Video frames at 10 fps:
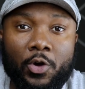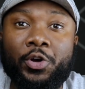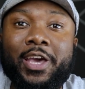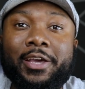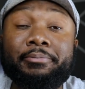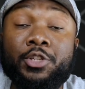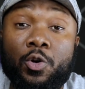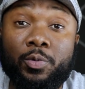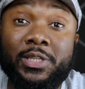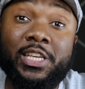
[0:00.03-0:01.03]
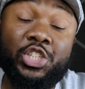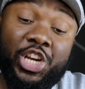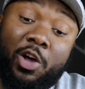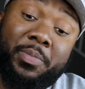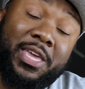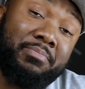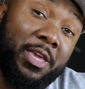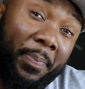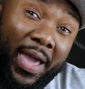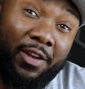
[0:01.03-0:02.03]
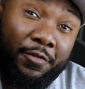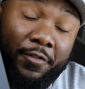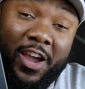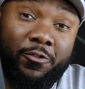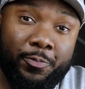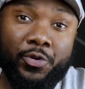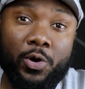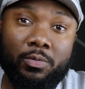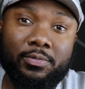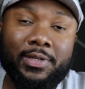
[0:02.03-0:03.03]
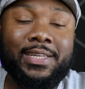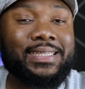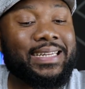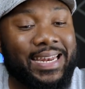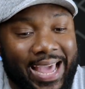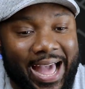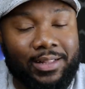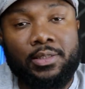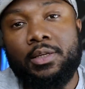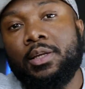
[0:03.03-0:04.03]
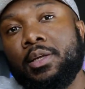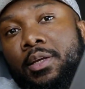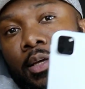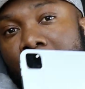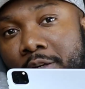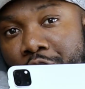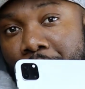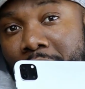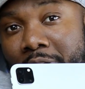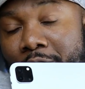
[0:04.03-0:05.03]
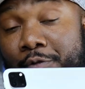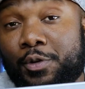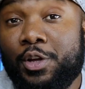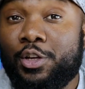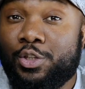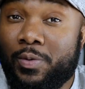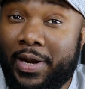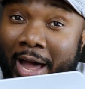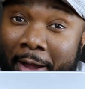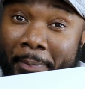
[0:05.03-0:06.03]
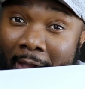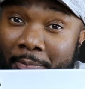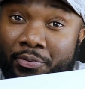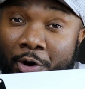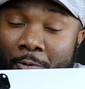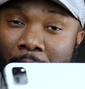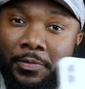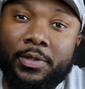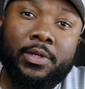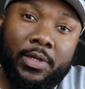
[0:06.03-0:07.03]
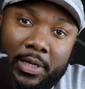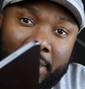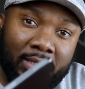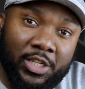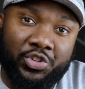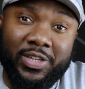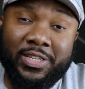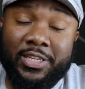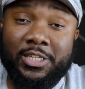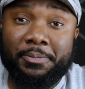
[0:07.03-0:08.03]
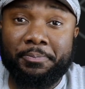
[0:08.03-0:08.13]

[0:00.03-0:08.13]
Okay, so the Xiaomi Mi Pad 5 Pro is not an alternative to an iPad Pro. Let's address this.